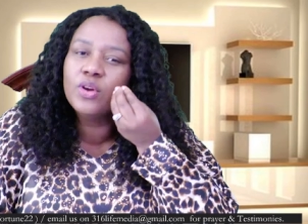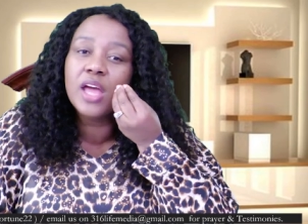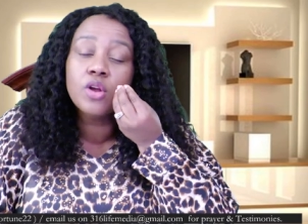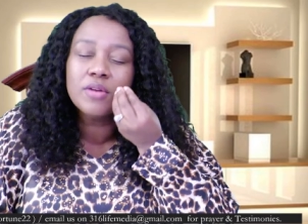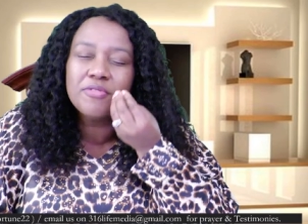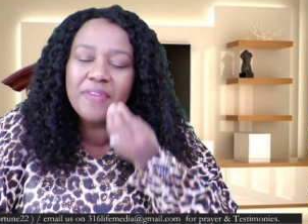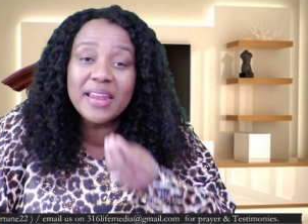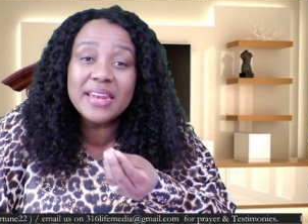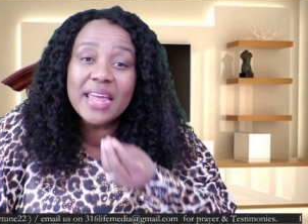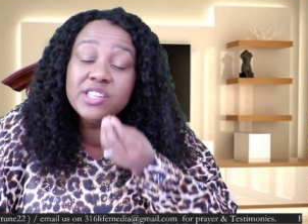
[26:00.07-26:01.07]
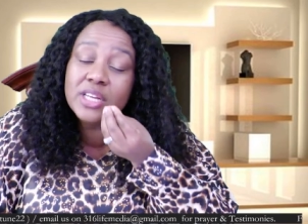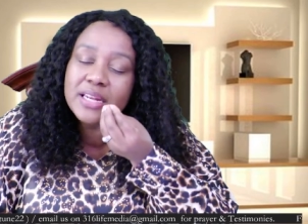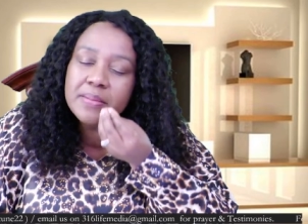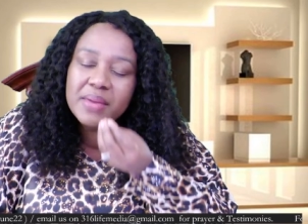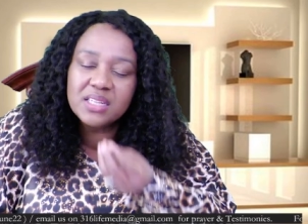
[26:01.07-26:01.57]
you cannot
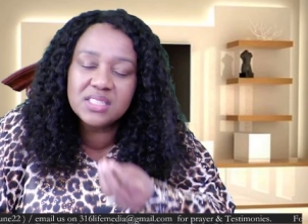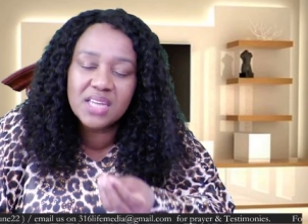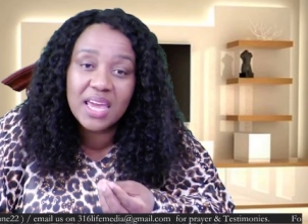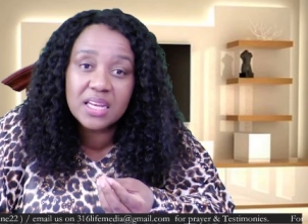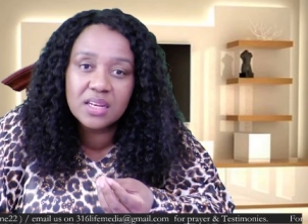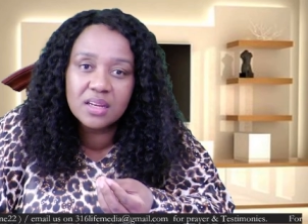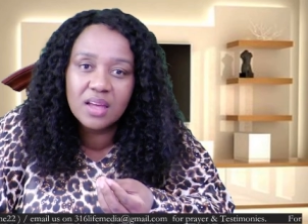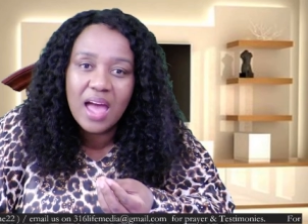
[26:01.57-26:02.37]
financially maintain.